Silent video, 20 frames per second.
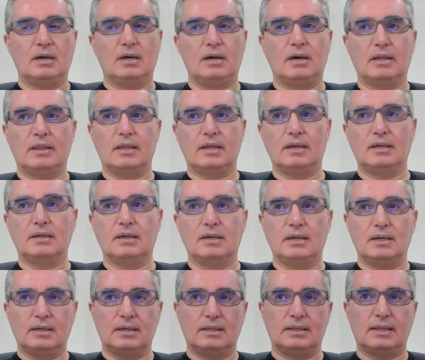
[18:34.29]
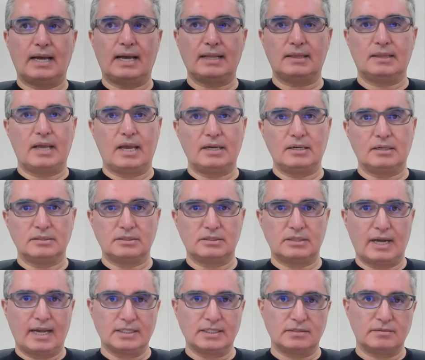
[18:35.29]
I think that data
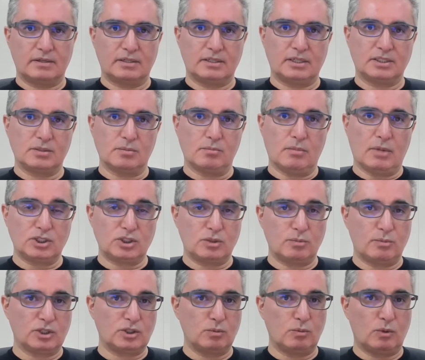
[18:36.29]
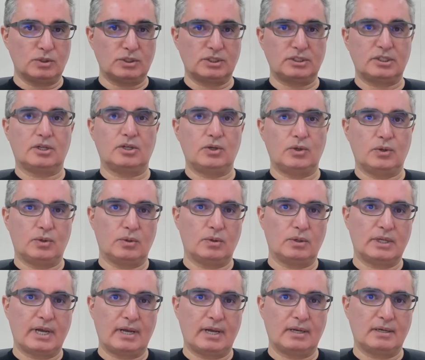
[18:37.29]
transfer is much, much more secure
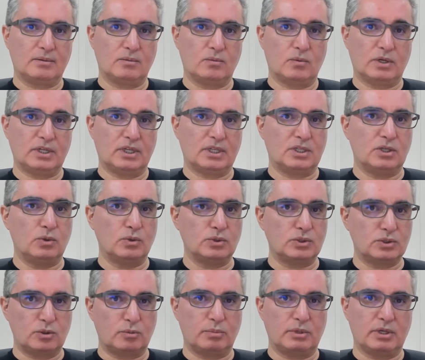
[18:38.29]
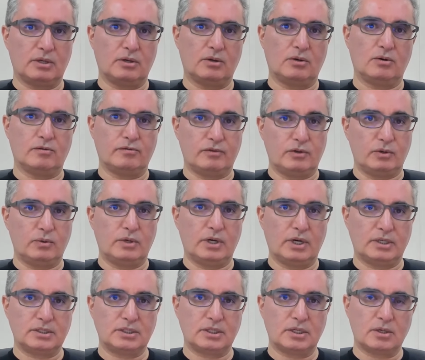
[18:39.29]
than what it used to be, you know, a few
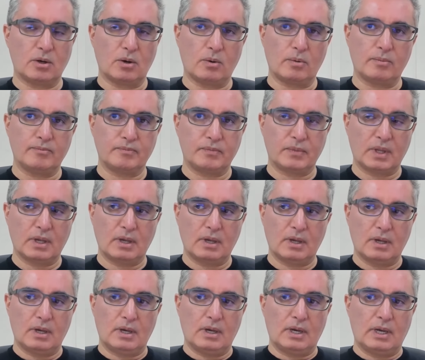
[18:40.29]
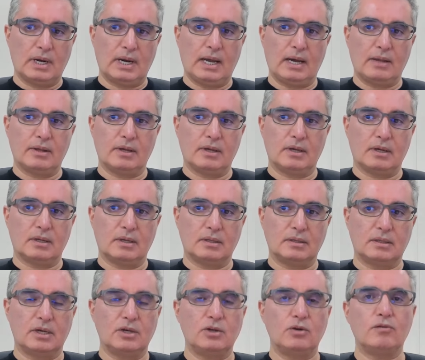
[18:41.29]
years ago. Now, the,
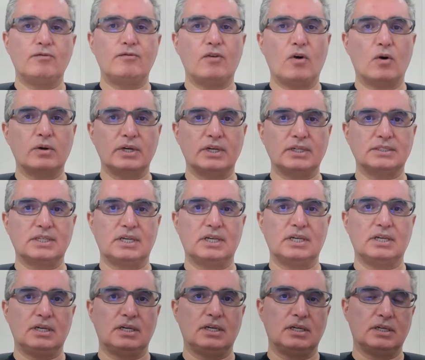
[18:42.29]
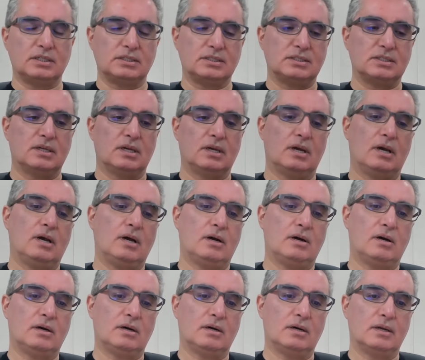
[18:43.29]
the new focus is
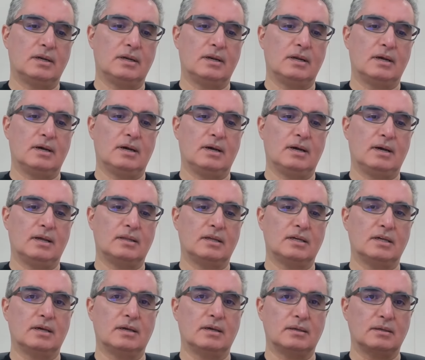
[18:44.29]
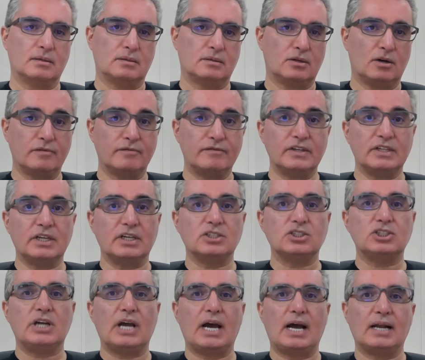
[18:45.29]
on the
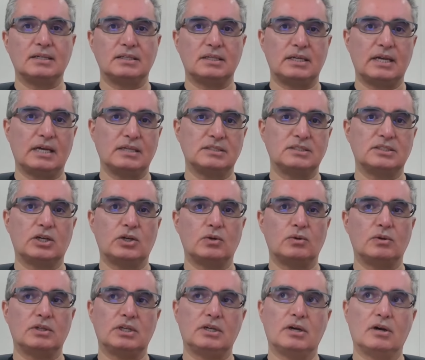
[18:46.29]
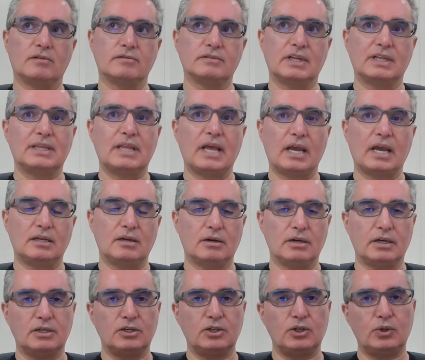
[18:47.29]
confidentiality and security of the data
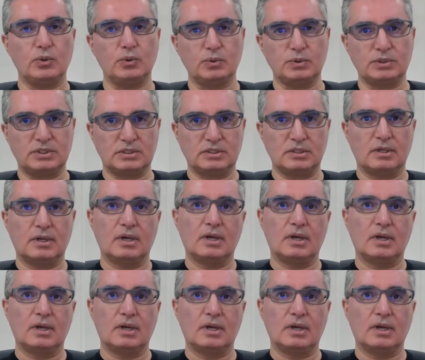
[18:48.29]
in use.